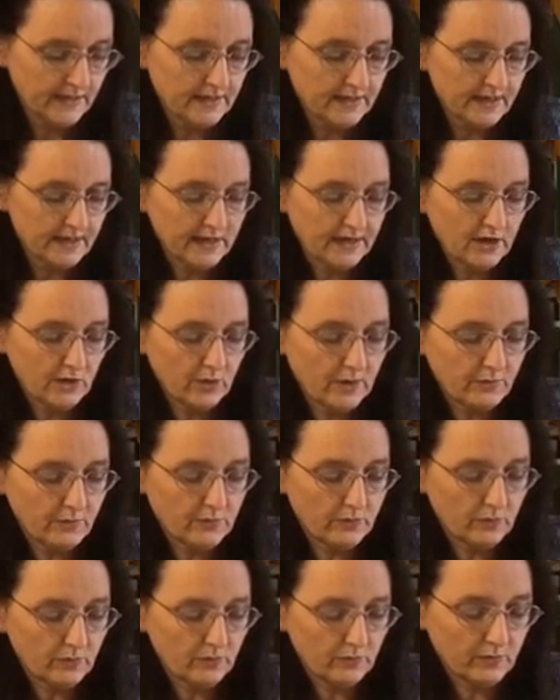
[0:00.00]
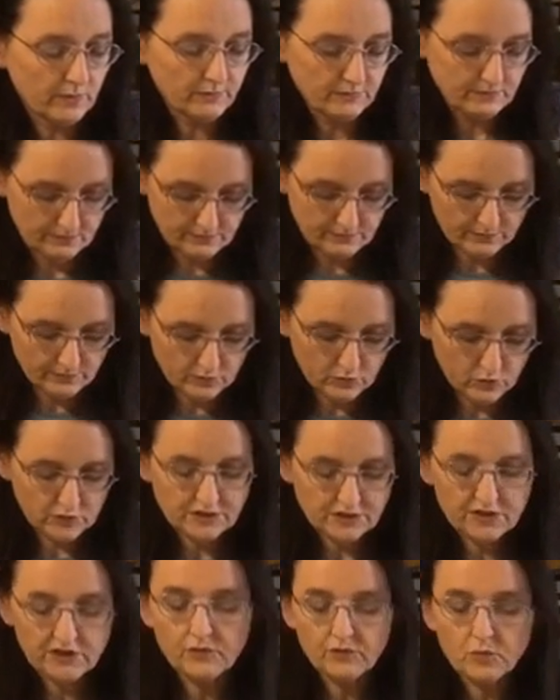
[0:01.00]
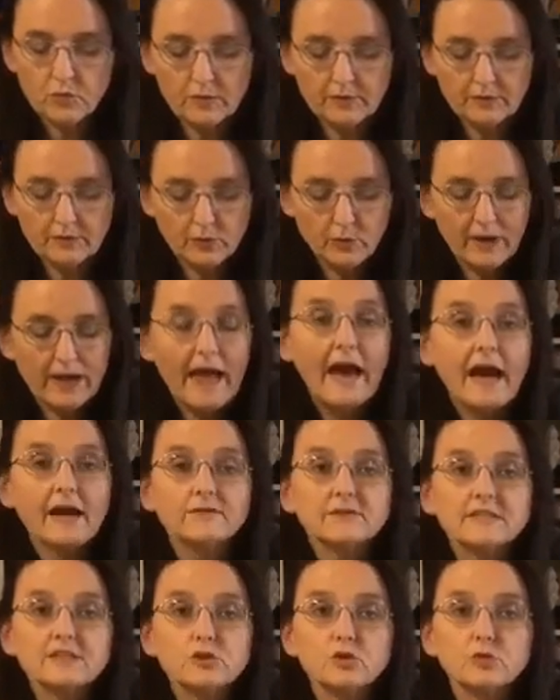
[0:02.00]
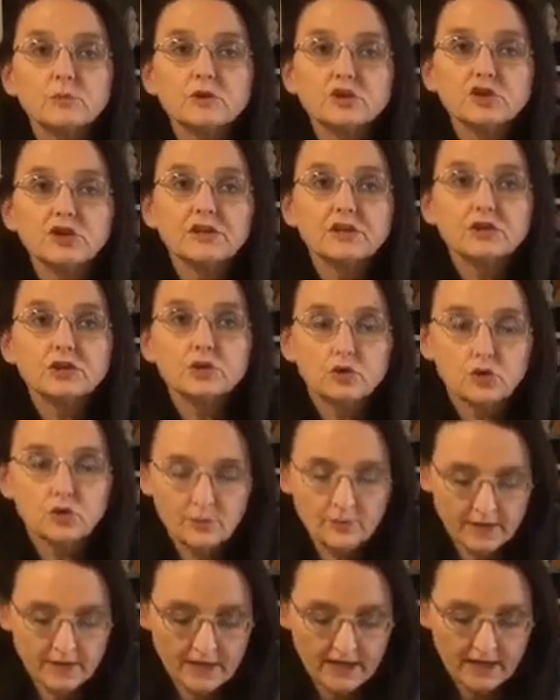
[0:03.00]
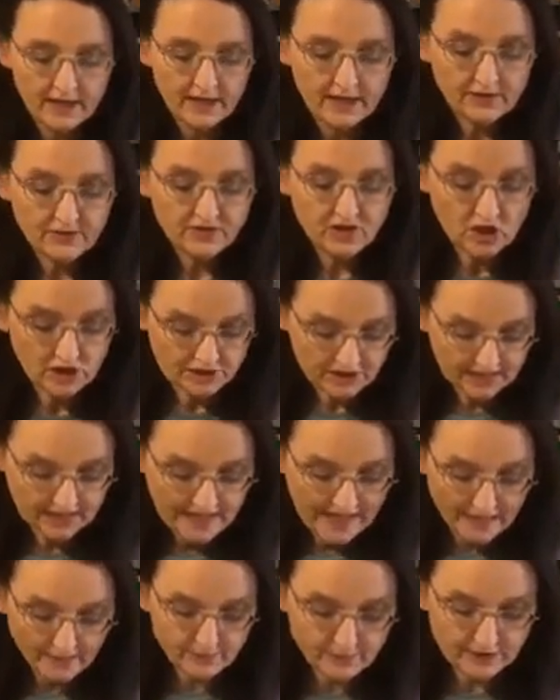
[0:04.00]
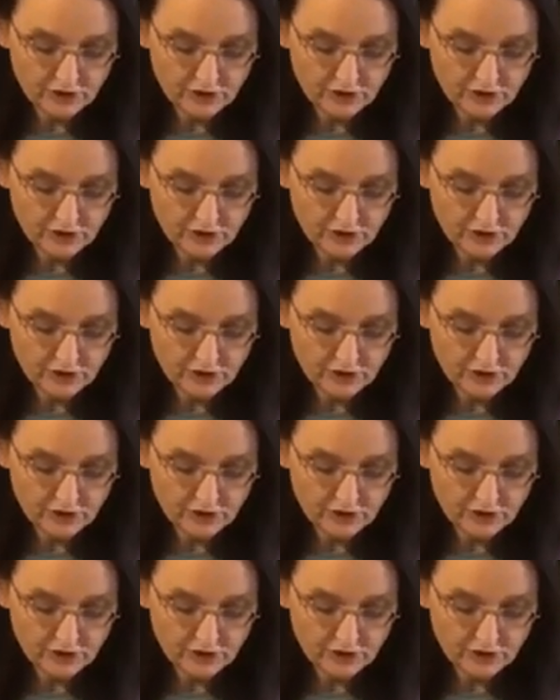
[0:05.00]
Now, most of you probably will have a sewing machine at home. If not, it can be